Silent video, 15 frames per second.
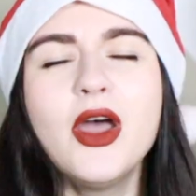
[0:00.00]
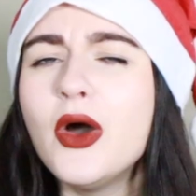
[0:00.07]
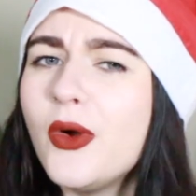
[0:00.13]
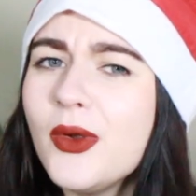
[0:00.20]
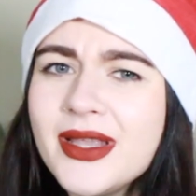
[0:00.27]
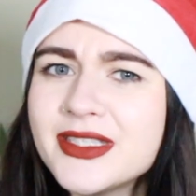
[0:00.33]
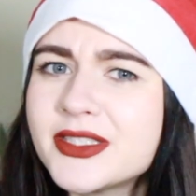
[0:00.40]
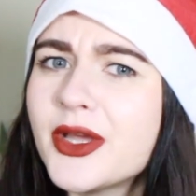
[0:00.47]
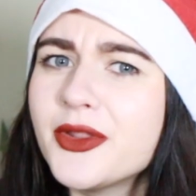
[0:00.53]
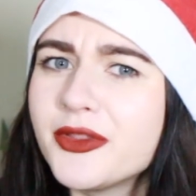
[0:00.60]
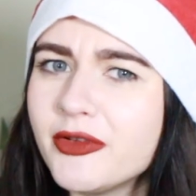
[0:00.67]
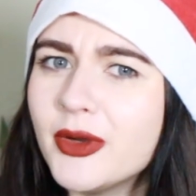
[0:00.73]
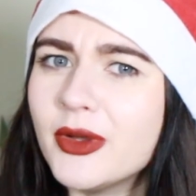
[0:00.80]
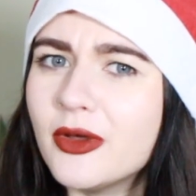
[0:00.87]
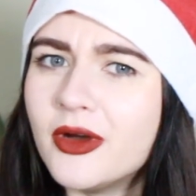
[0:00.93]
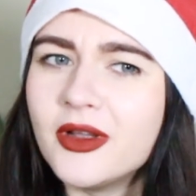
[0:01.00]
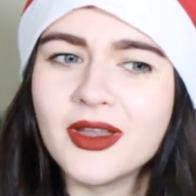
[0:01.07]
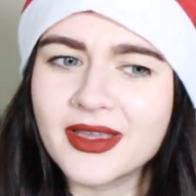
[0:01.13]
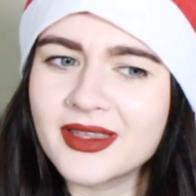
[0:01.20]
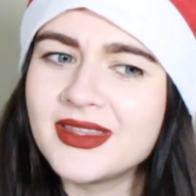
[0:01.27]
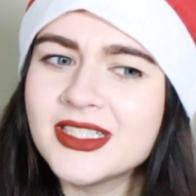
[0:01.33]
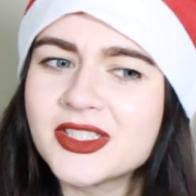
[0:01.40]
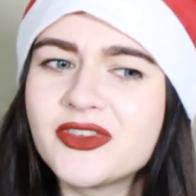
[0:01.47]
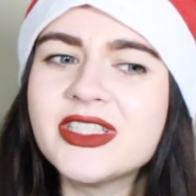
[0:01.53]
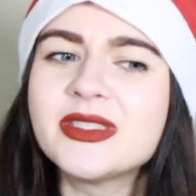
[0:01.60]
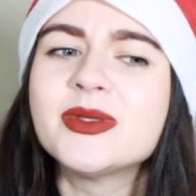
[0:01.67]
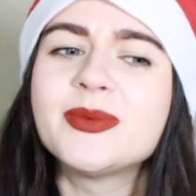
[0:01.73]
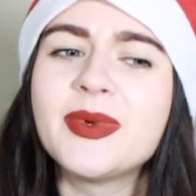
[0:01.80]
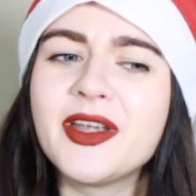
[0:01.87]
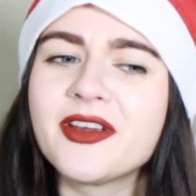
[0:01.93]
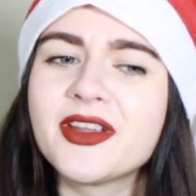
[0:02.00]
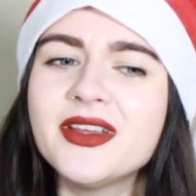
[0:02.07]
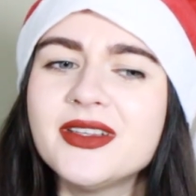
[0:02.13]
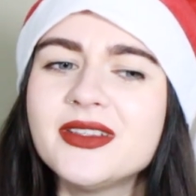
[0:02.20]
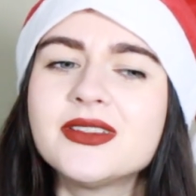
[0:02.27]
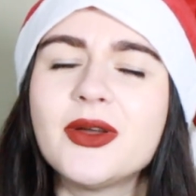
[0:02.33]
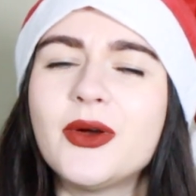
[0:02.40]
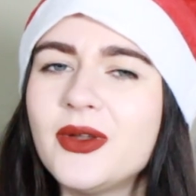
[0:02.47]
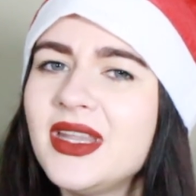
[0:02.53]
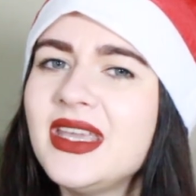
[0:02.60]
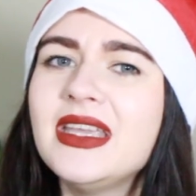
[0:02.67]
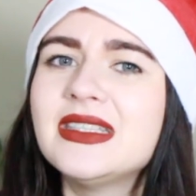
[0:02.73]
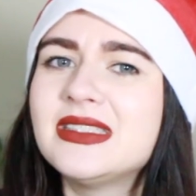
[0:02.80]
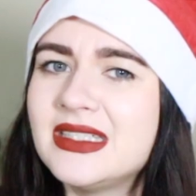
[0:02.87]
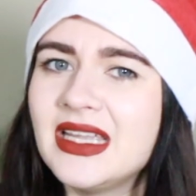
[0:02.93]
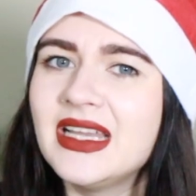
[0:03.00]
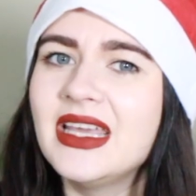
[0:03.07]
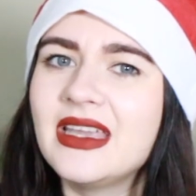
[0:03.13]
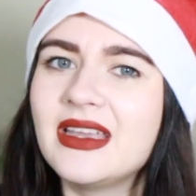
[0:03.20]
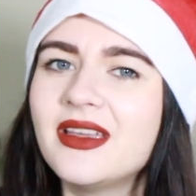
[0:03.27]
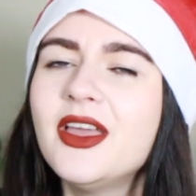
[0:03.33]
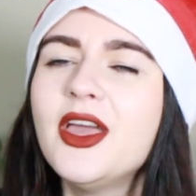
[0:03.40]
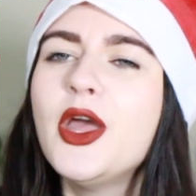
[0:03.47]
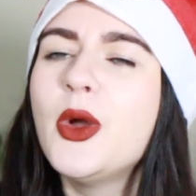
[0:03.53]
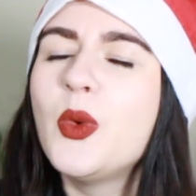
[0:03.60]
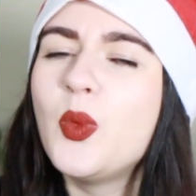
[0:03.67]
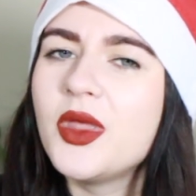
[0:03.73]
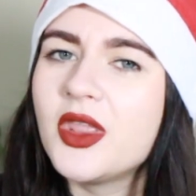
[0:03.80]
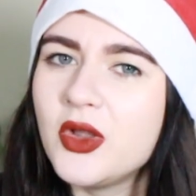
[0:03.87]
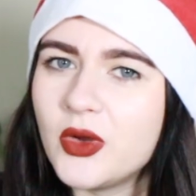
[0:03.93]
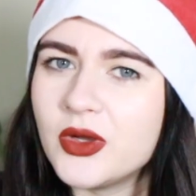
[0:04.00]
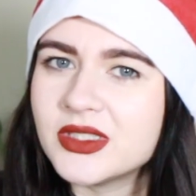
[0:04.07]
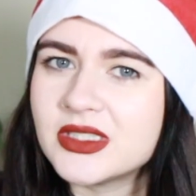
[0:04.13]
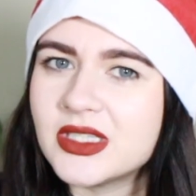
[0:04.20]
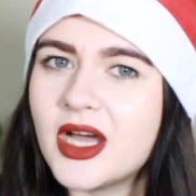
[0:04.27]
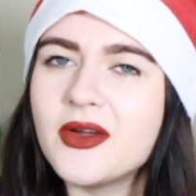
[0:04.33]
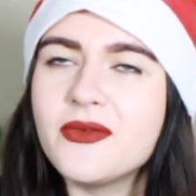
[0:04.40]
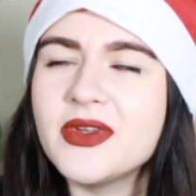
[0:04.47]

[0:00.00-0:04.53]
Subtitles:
Holly's going through a lot. Like this Christmas period, Holly is dealing with a lot of stuff.